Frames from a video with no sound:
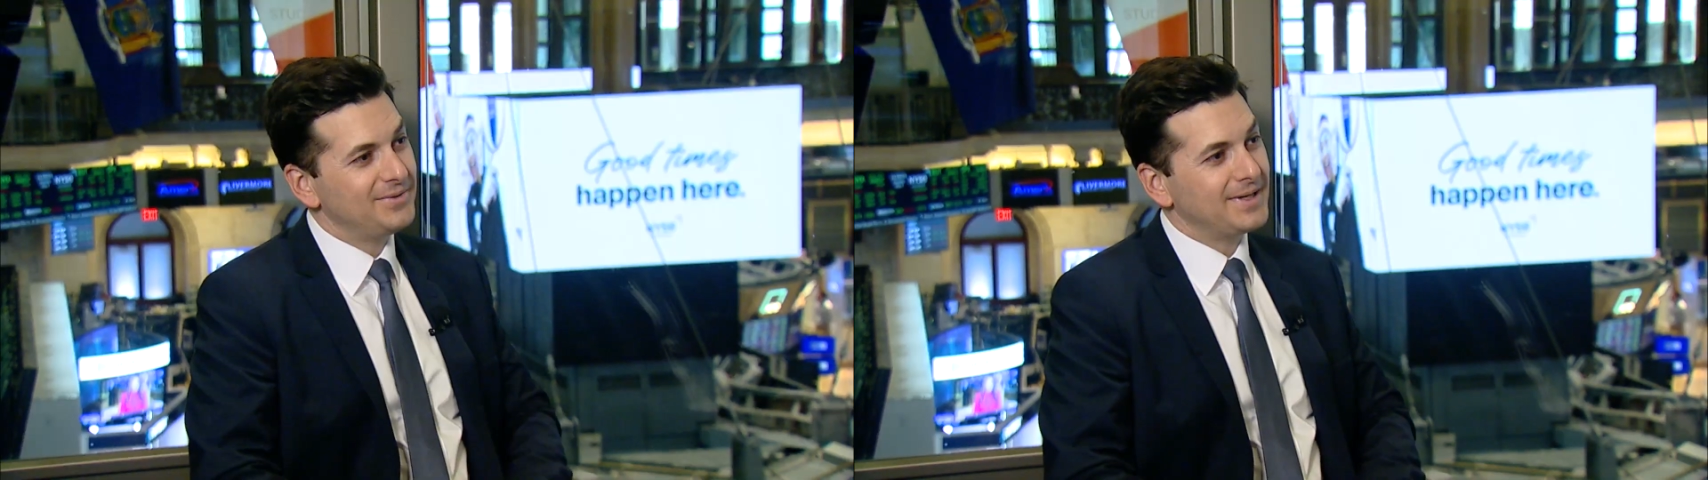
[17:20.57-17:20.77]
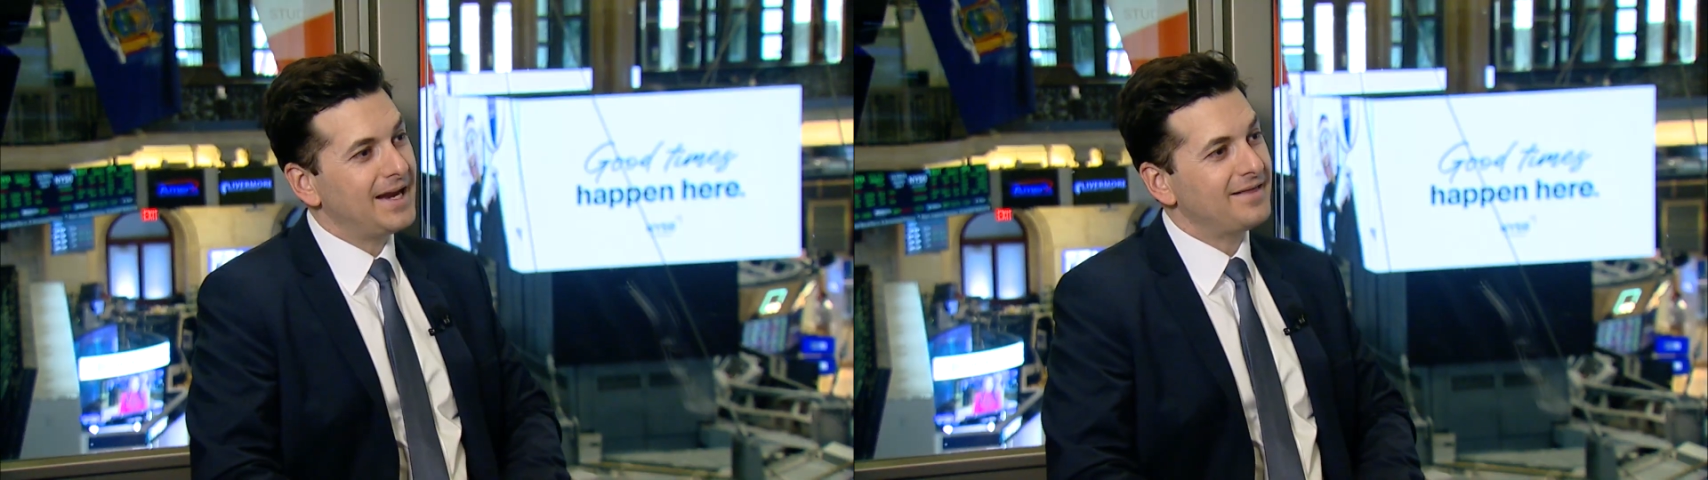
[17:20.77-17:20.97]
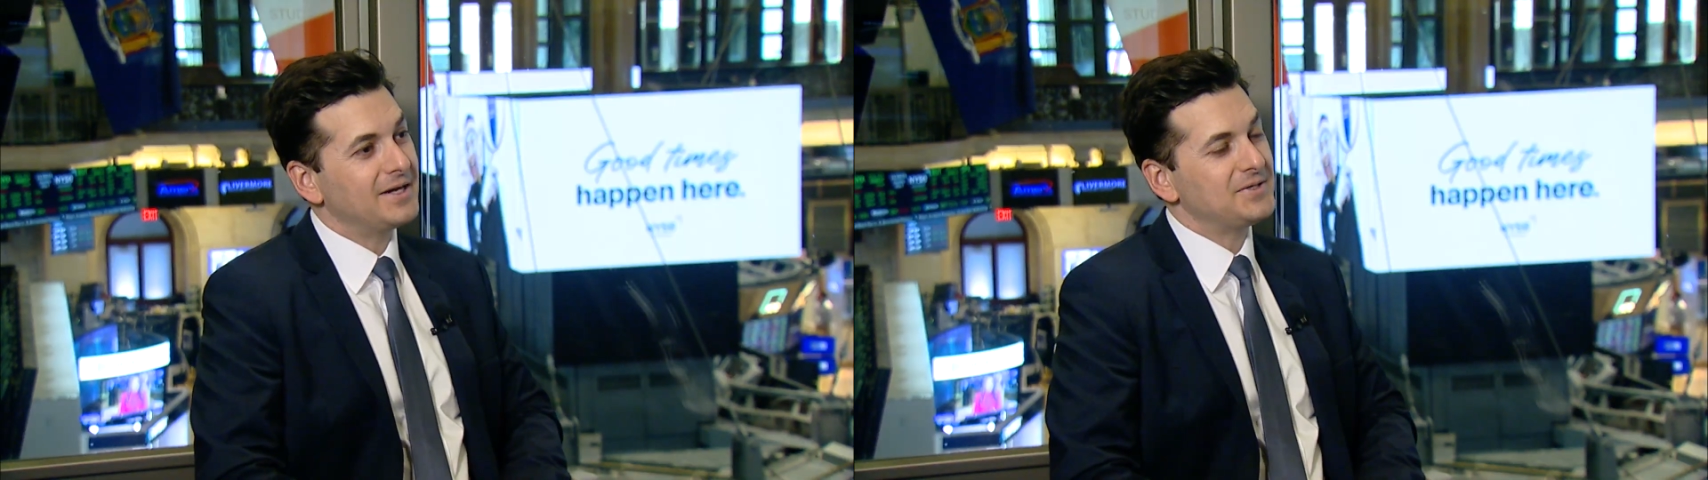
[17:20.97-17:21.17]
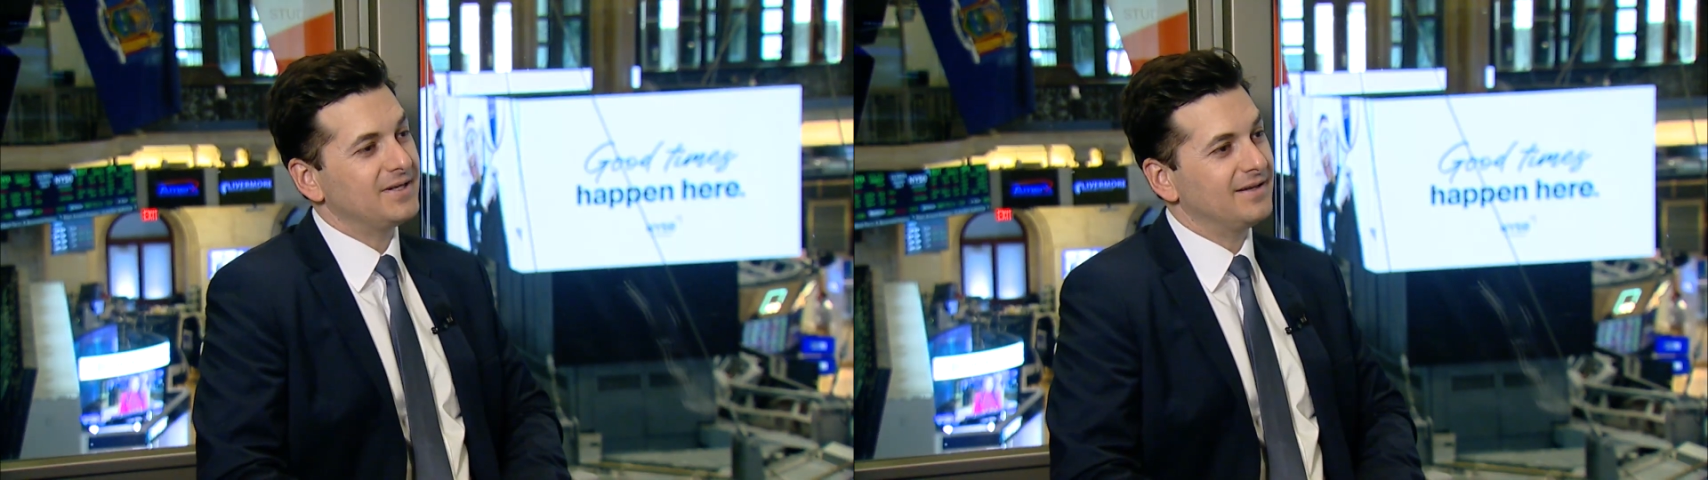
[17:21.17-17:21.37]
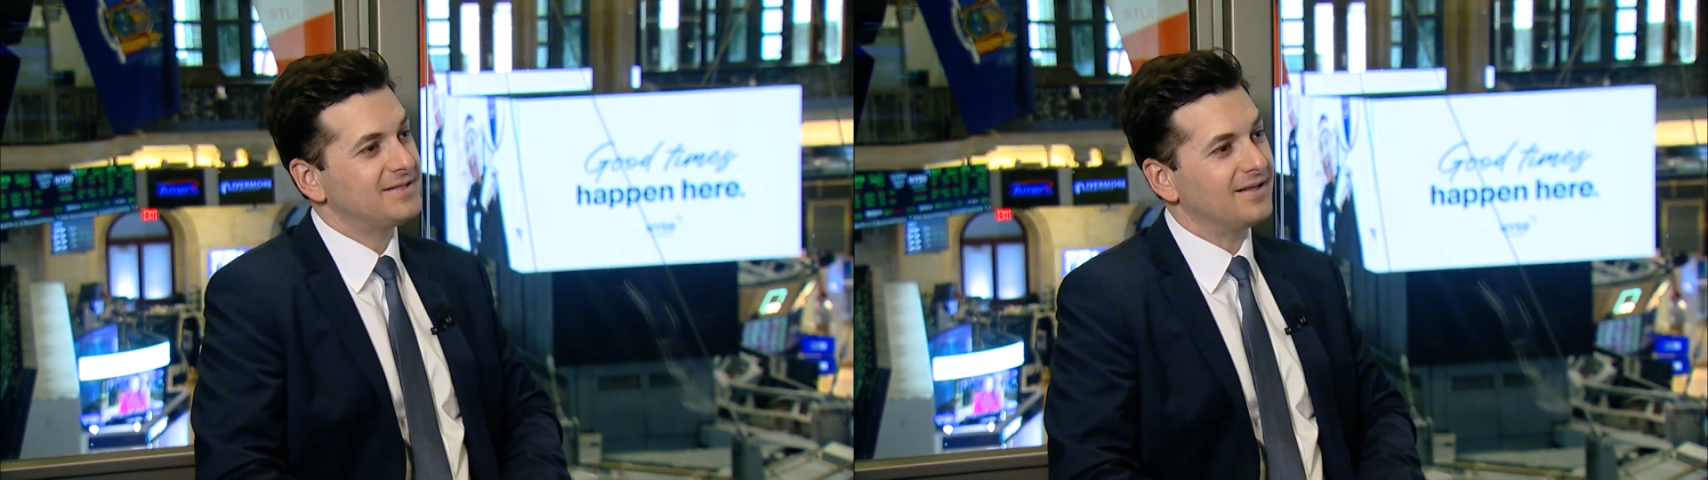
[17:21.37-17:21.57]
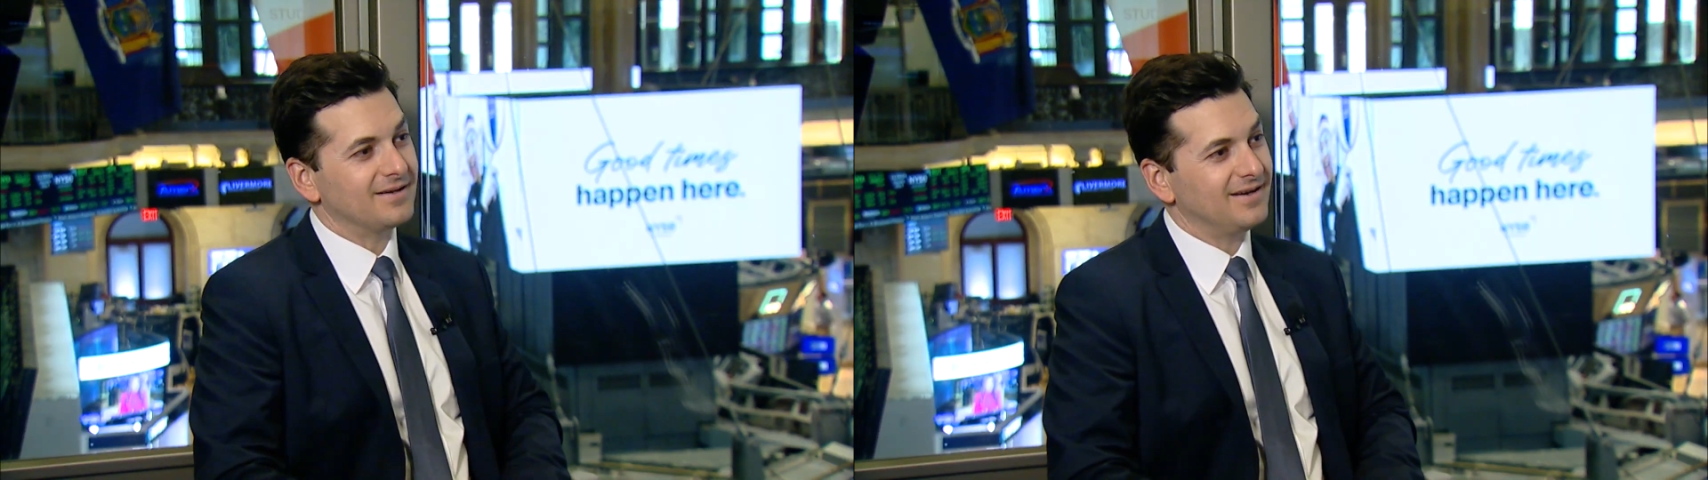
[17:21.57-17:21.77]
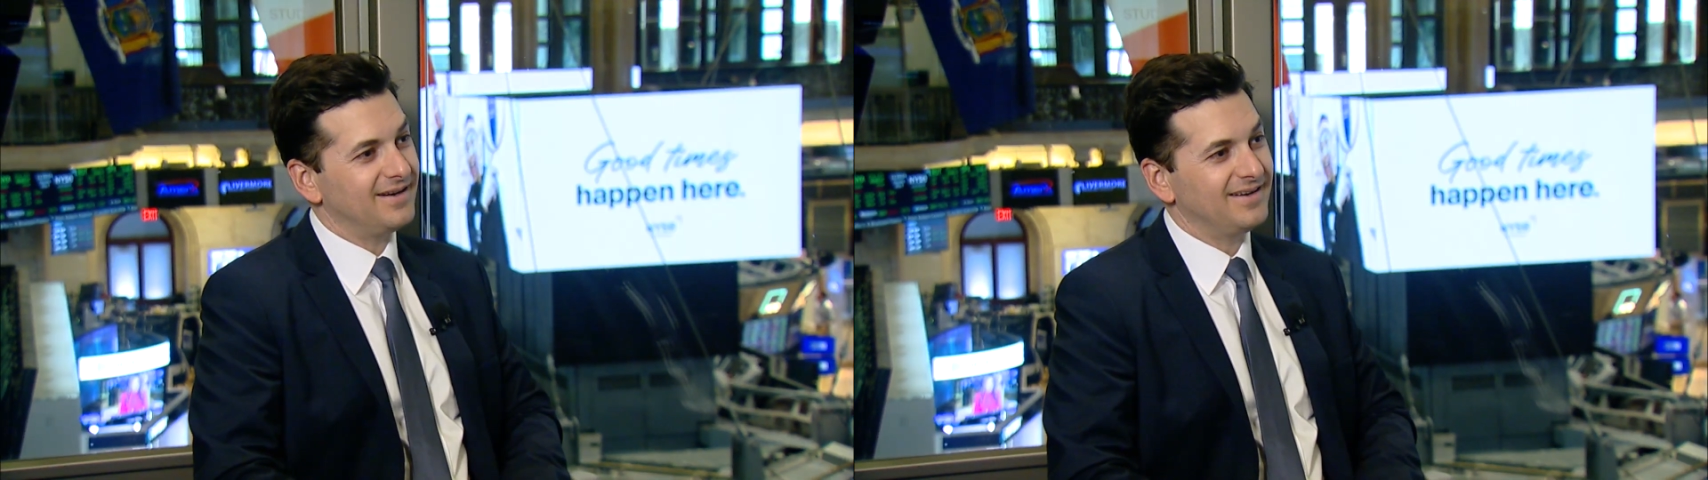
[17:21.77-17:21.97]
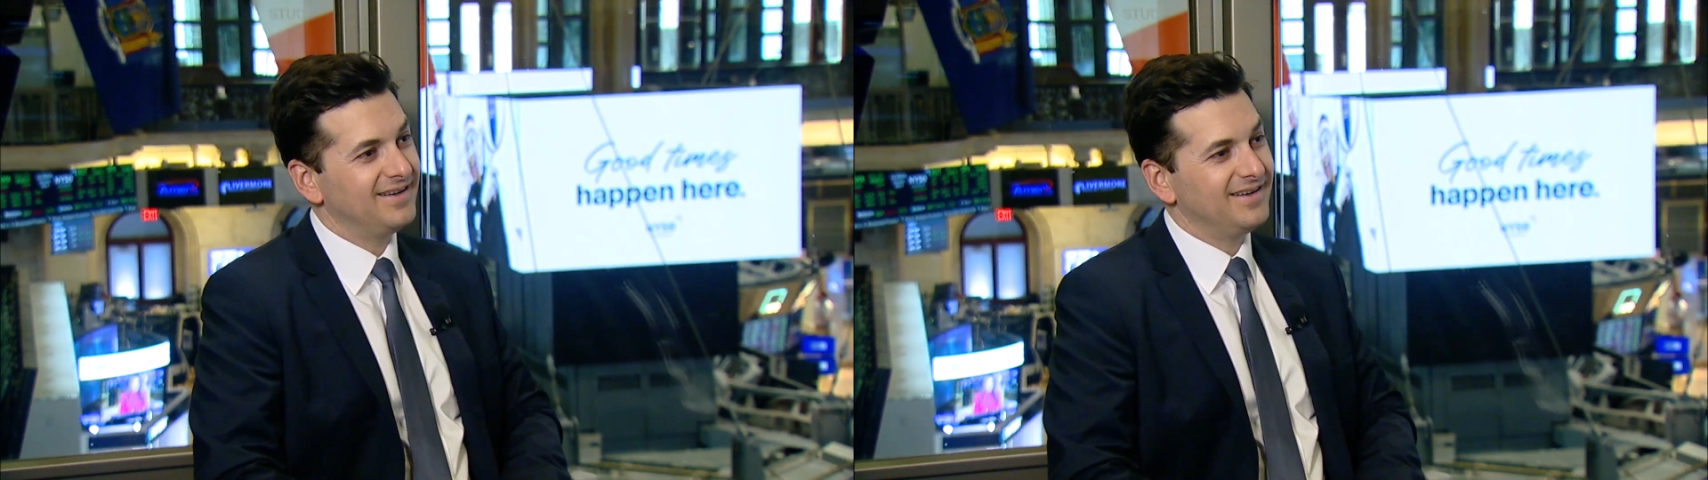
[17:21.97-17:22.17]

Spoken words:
doing anything interesting in silicon